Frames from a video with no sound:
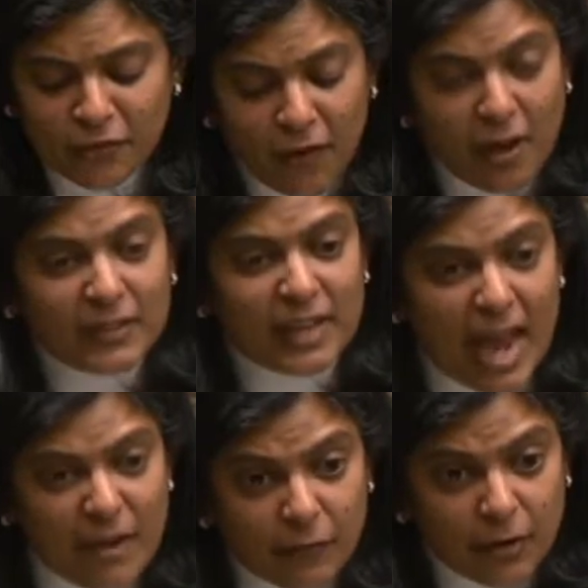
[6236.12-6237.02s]
the first
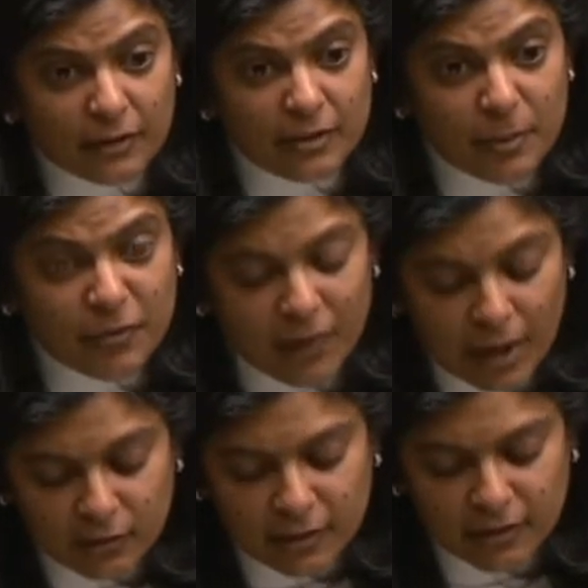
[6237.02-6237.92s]
ever to be
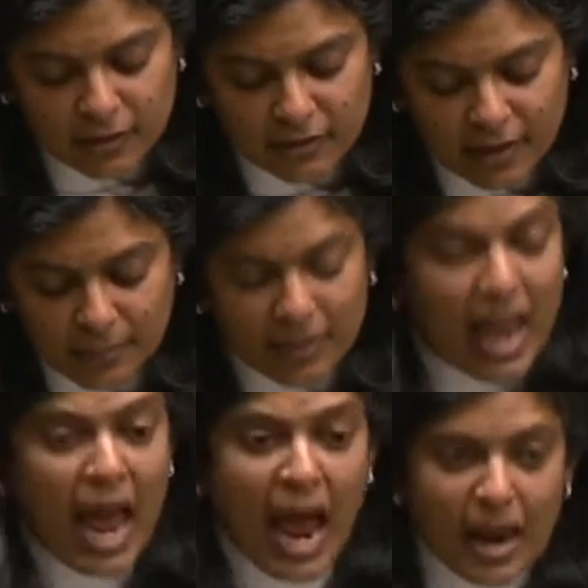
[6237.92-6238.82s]
found in contempt,
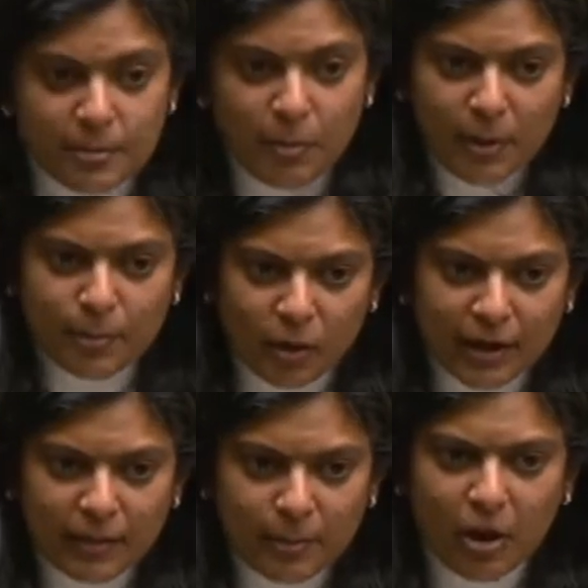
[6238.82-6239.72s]
and by
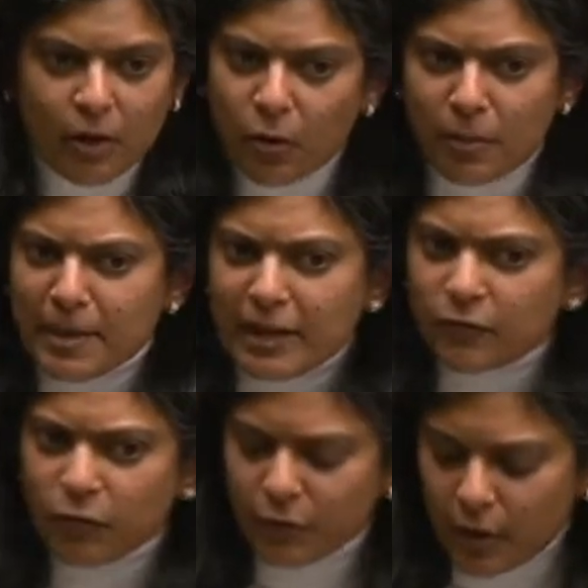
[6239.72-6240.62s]
pulling the plug on the
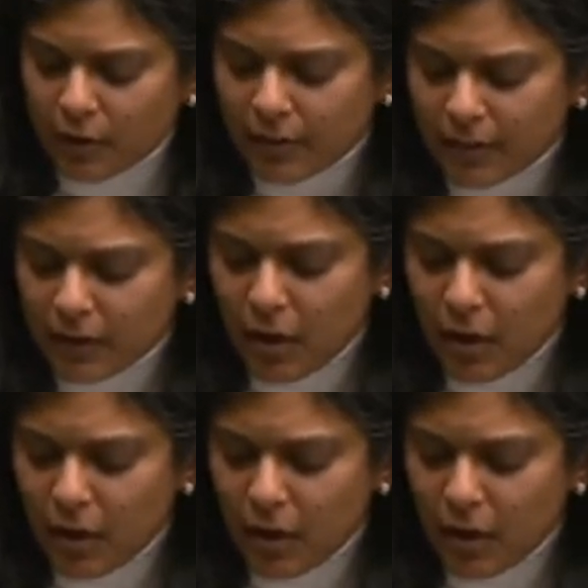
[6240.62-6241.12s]
meaningful vote at the